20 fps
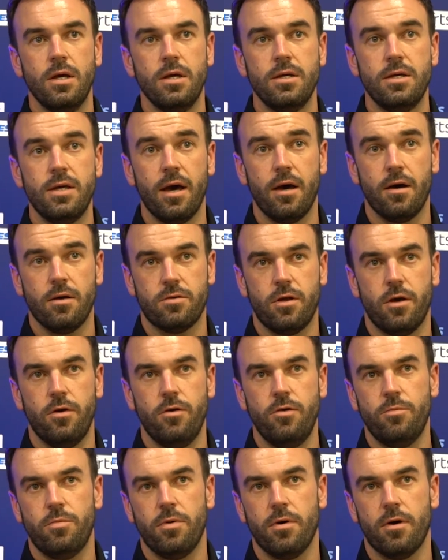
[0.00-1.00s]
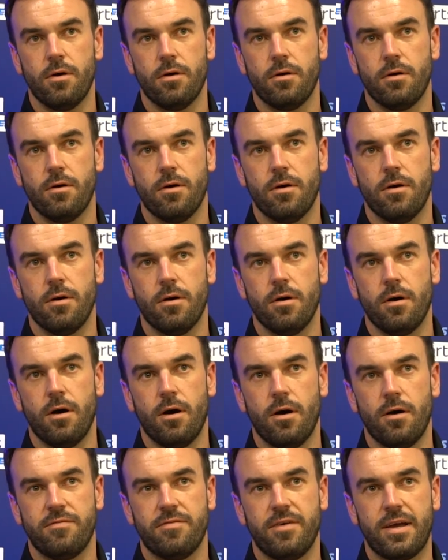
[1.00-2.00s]
Yeah, I do, but
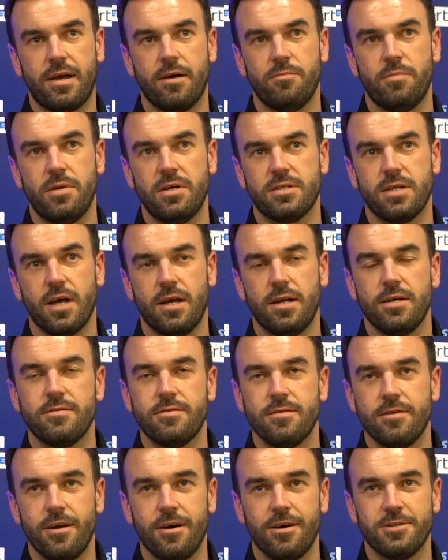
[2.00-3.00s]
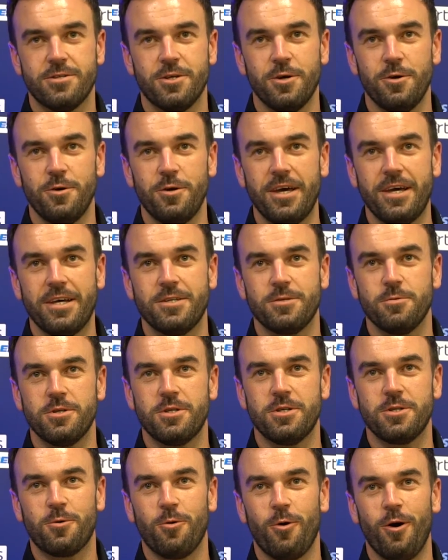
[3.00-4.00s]
I think I've been saying this for the last 2 years, which
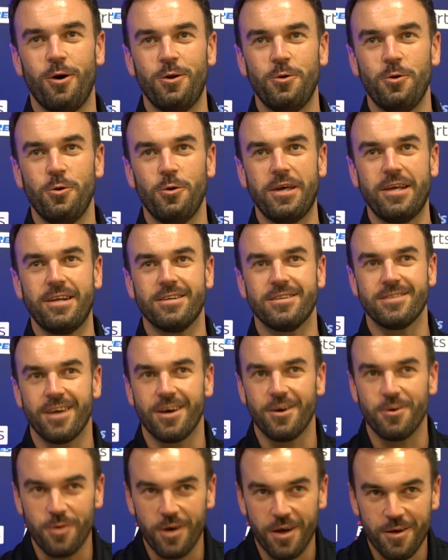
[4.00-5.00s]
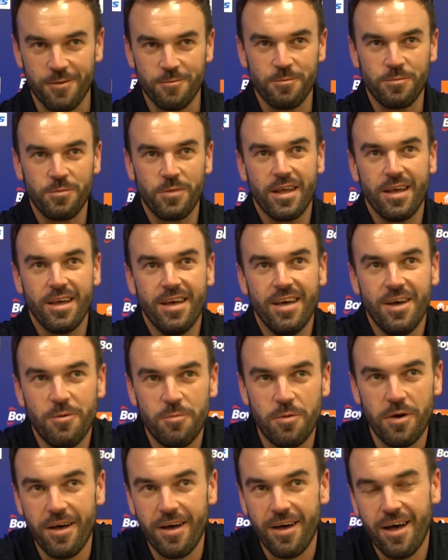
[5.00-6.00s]
is quite annoying. So, I'm
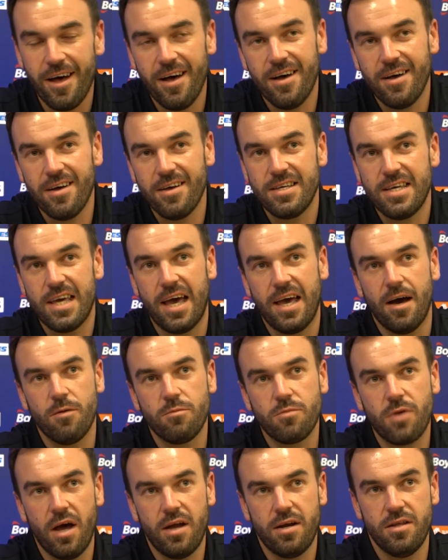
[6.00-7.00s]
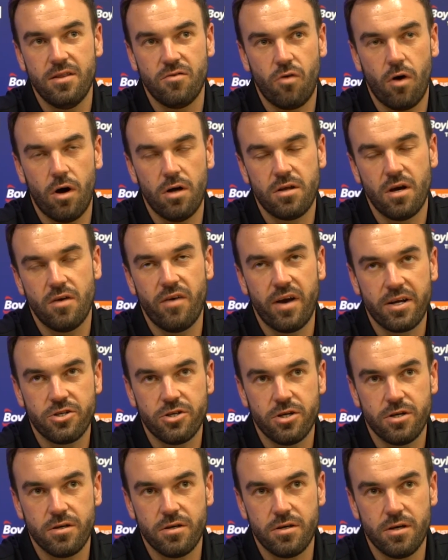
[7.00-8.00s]
going in the right
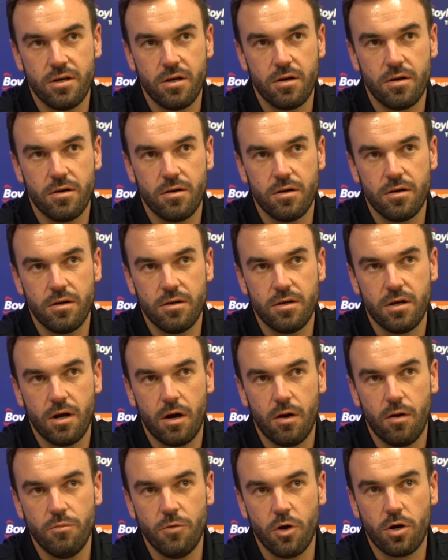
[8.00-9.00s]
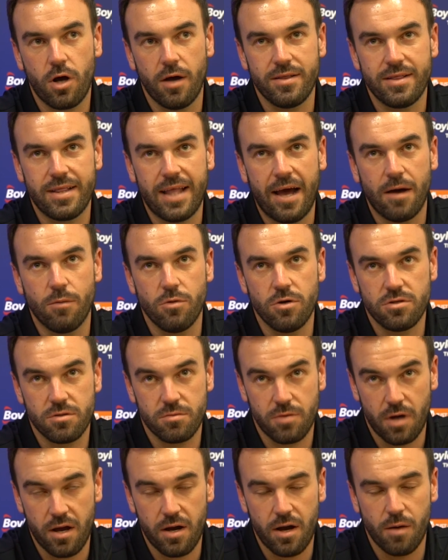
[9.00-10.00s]
direction. You know, I'm not going downwards, I'm
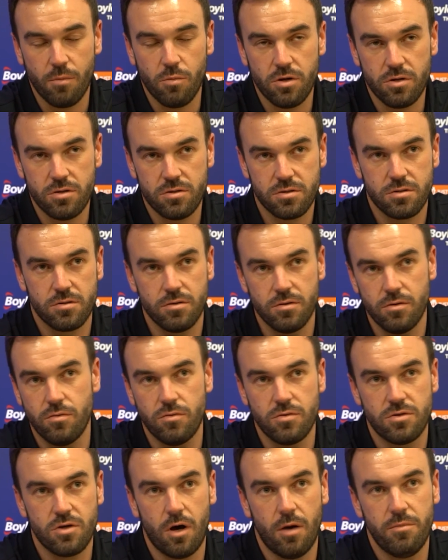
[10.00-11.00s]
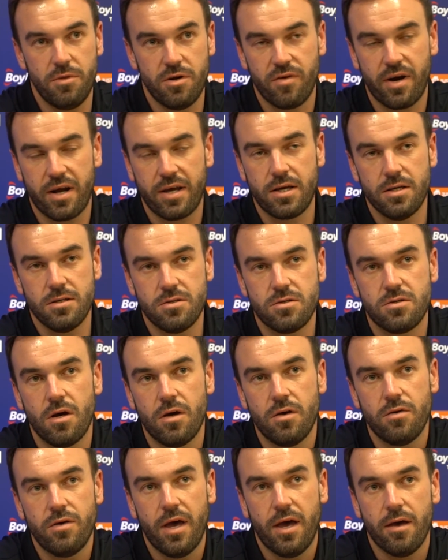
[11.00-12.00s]
going upwards all the time in the rankings. So,
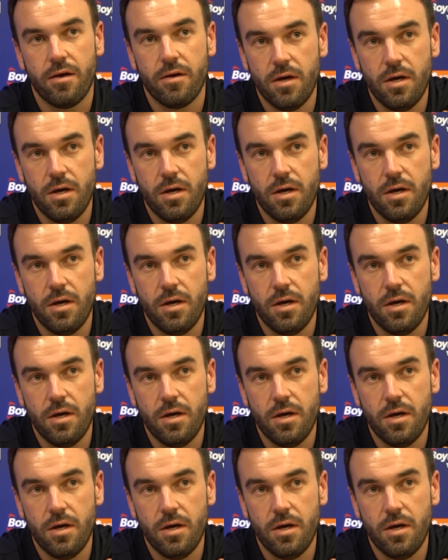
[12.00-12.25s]
yeah,